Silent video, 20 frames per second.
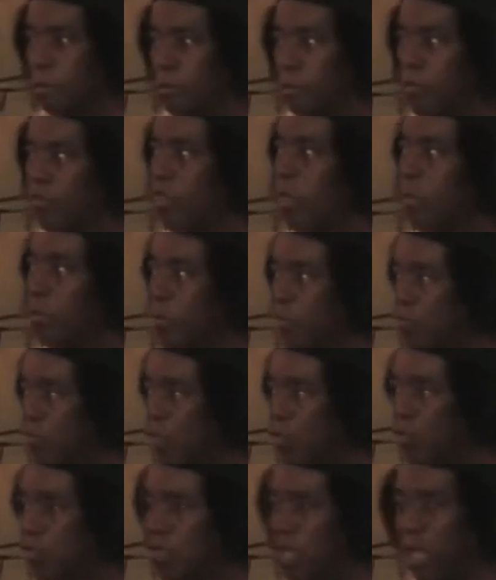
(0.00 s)
with their
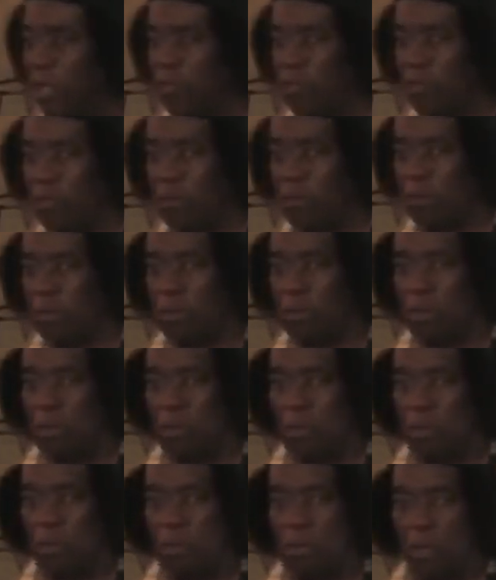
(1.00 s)
miseducation
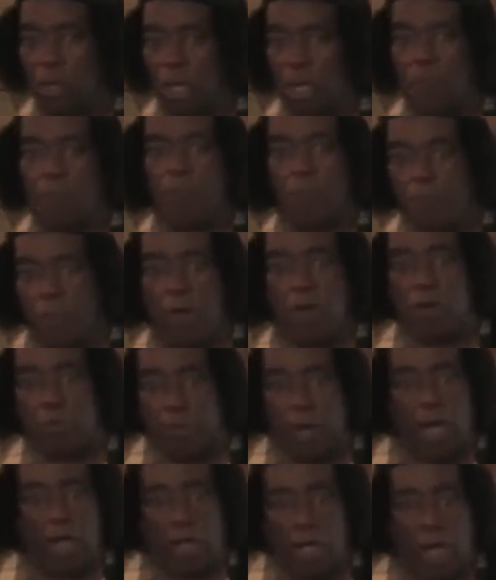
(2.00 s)
and promoted
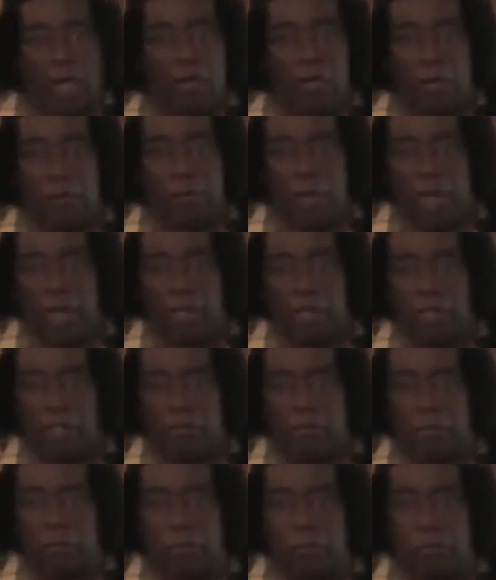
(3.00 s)
by a lot of their black
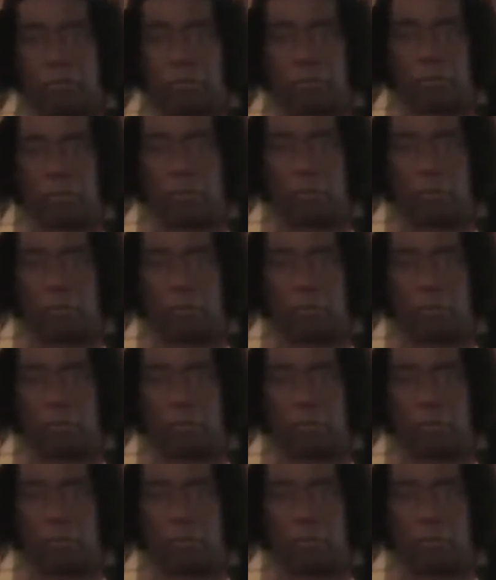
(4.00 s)
leaders